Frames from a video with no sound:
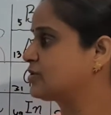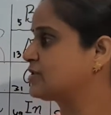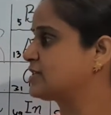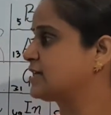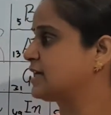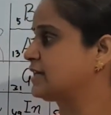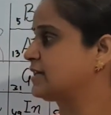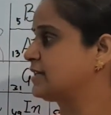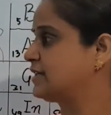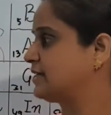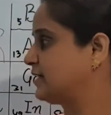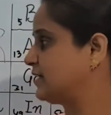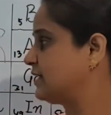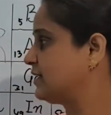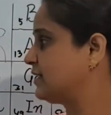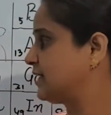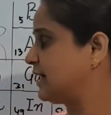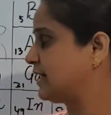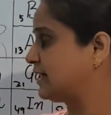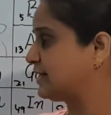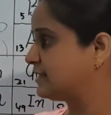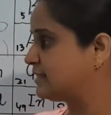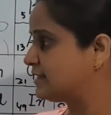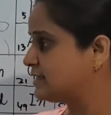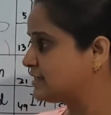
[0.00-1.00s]
are there, and
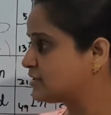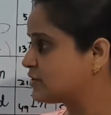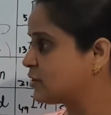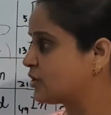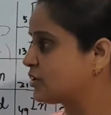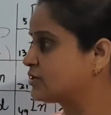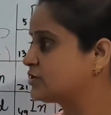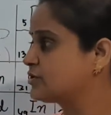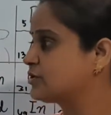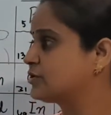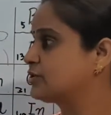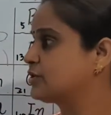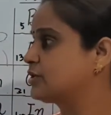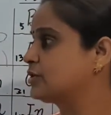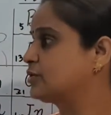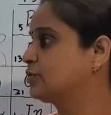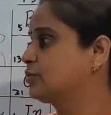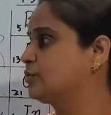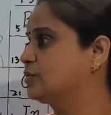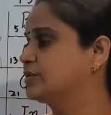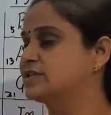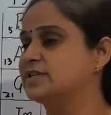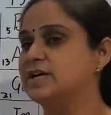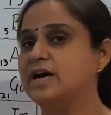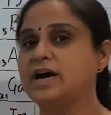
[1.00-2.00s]
these horizontal rows
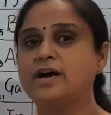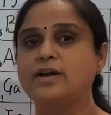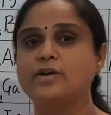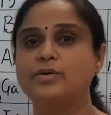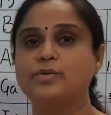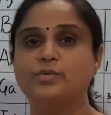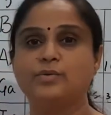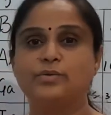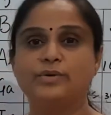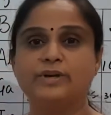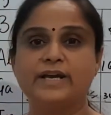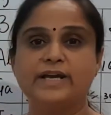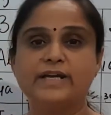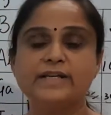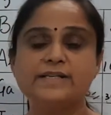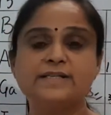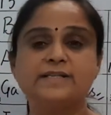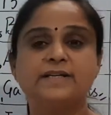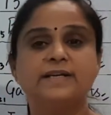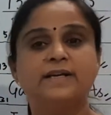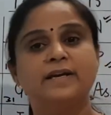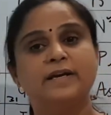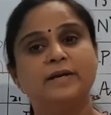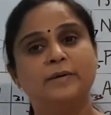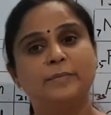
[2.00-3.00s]
are known as
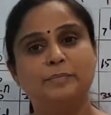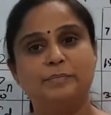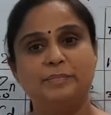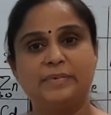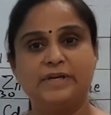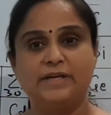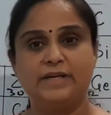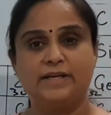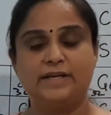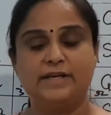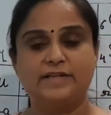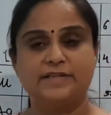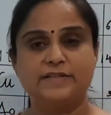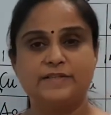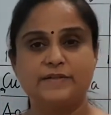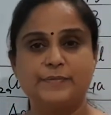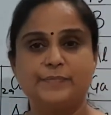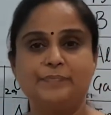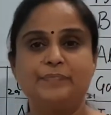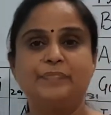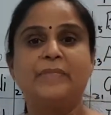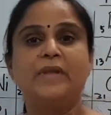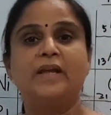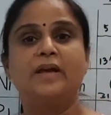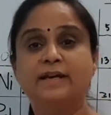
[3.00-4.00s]
periods.
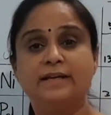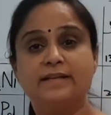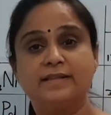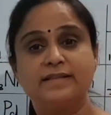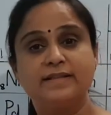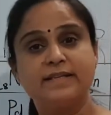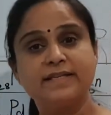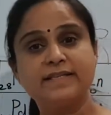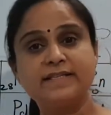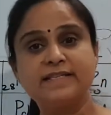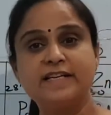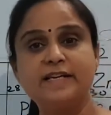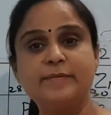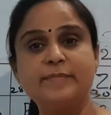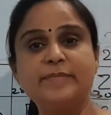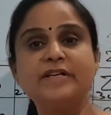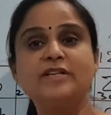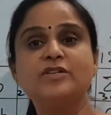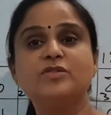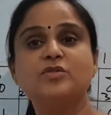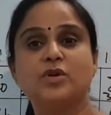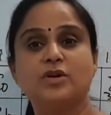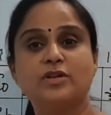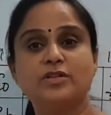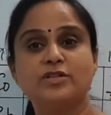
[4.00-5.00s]
This table is
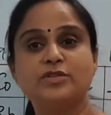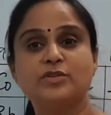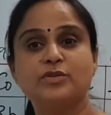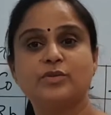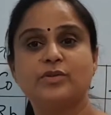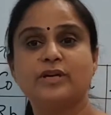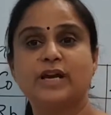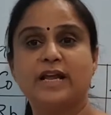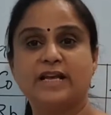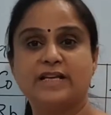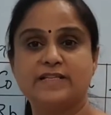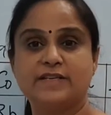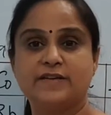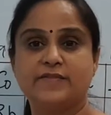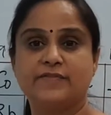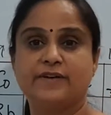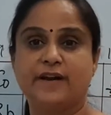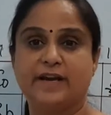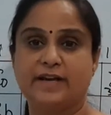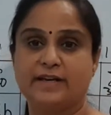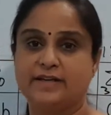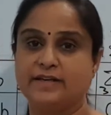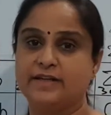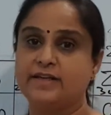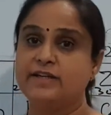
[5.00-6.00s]
also classified
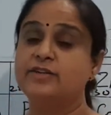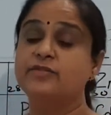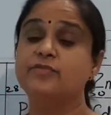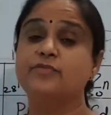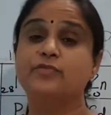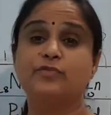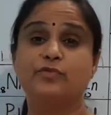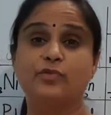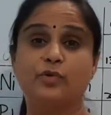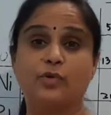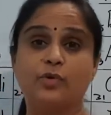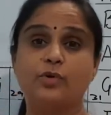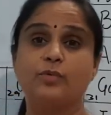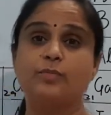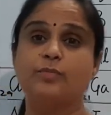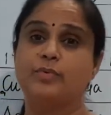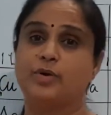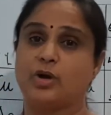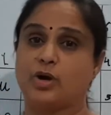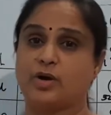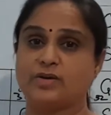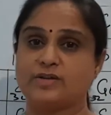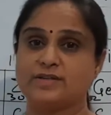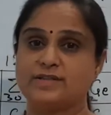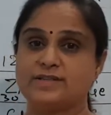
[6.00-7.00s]
in 4
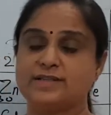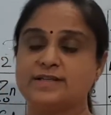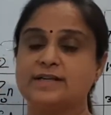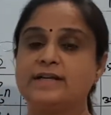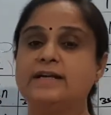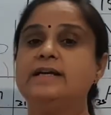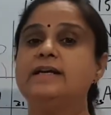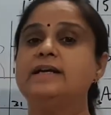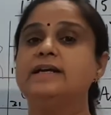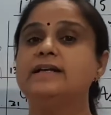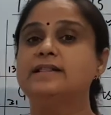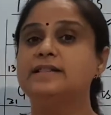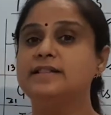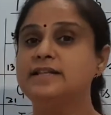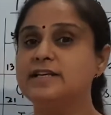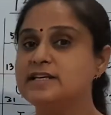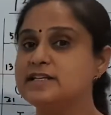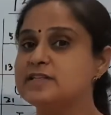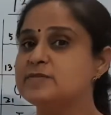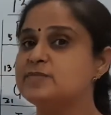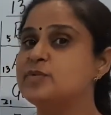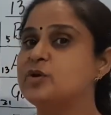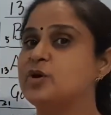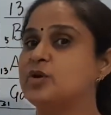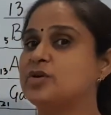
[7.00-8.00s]
blocks. These
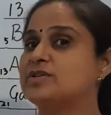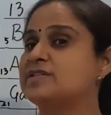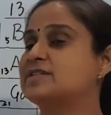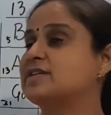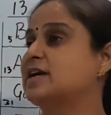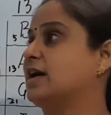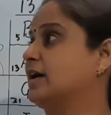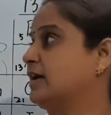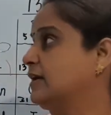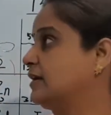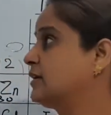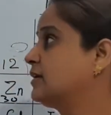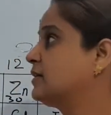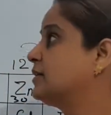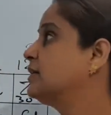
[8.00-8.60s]
blocks are